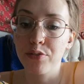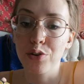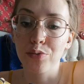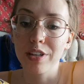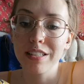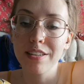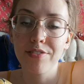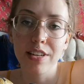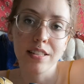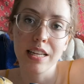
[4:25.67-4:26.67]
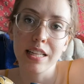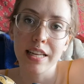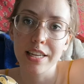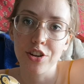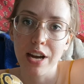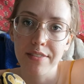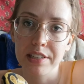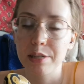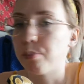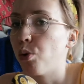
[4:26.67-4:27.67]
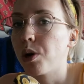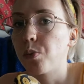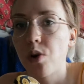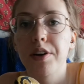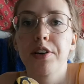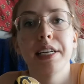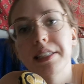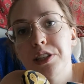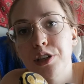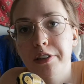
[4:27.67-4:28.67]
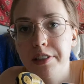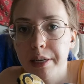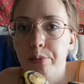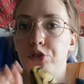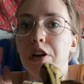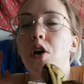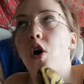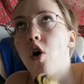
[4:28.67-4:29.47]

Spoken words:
you're really feeling like you're having to pour water into your substrate